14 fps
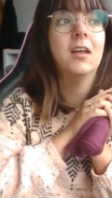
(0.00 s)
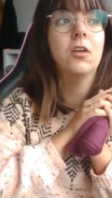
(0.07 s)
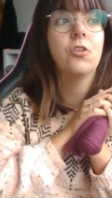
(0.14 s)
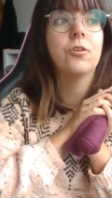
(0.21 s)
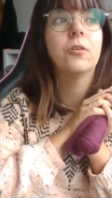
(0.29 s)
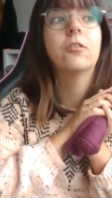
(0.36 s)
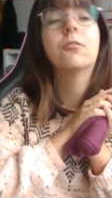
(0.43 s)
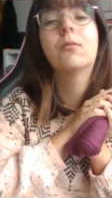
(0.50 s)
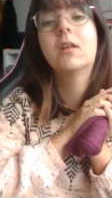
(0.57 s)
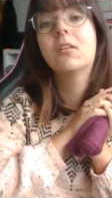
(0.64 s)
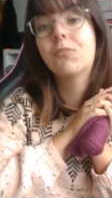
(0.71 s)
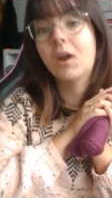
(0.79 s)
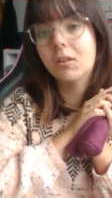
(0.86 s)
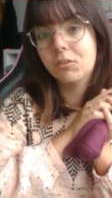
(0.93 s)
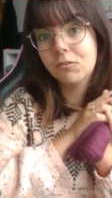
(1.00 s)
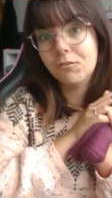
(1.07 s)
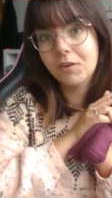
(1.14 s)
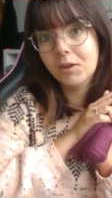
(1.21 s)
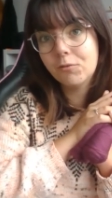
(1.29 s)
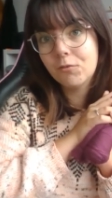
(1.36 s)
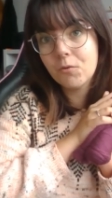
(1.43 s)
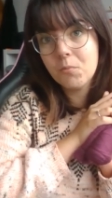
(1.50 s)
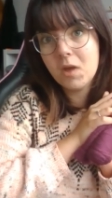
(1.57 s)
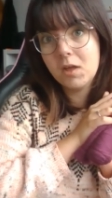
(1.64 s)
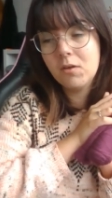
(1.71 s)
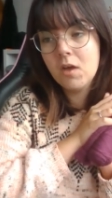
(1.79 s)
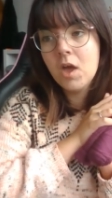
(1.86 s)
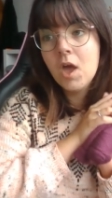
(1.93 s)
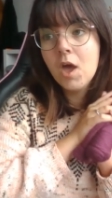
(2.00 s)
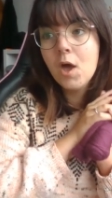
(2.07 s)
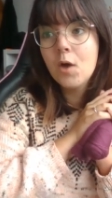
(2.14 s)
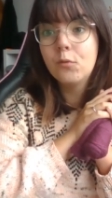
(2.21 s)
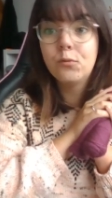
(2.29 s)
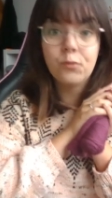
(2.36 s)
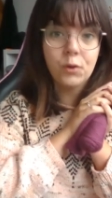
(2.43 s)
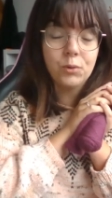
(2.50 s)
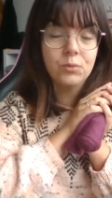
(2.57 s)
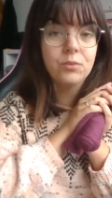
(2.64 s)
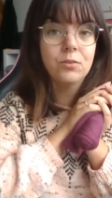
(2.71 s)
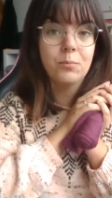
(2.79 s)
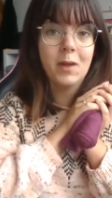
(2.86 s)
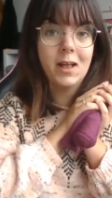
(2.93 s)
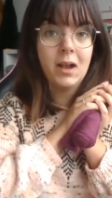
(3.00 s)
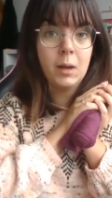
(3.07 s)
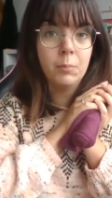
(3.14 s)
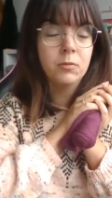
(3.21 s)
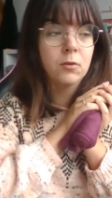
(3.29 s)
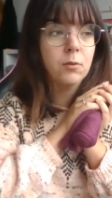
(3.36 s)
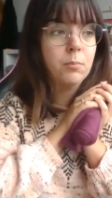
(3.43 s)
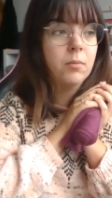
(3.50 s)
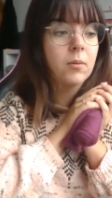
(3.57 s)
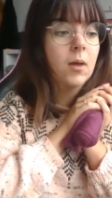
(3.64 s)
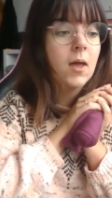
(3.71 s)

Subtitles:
issues with transferring from my phone to my laptop.